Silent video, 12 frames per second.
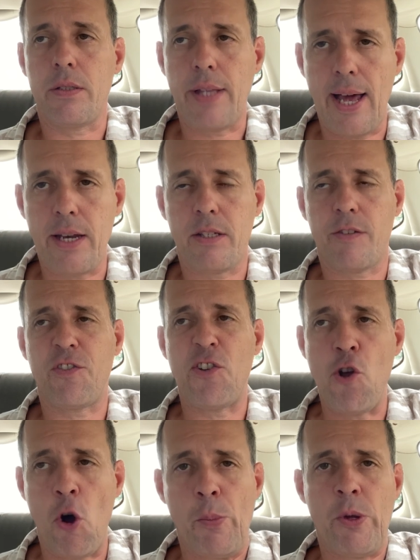that is a
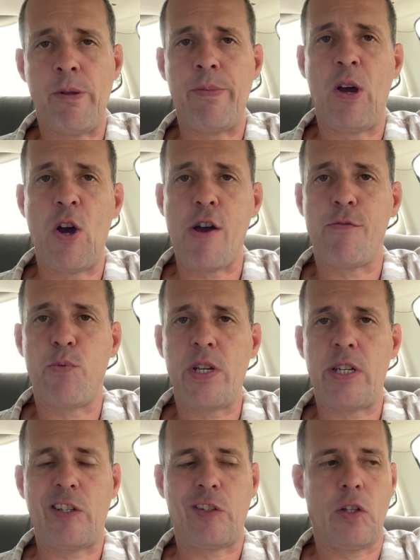phenomenon that I've
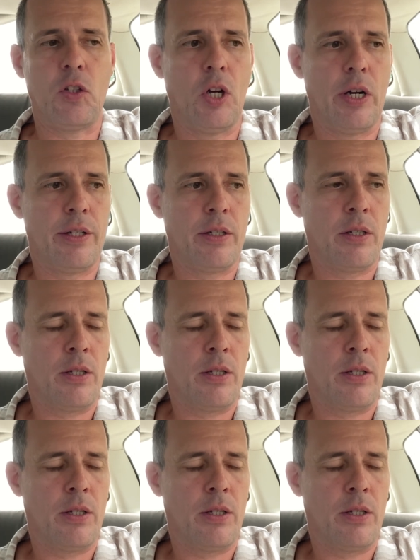witnessed a lot.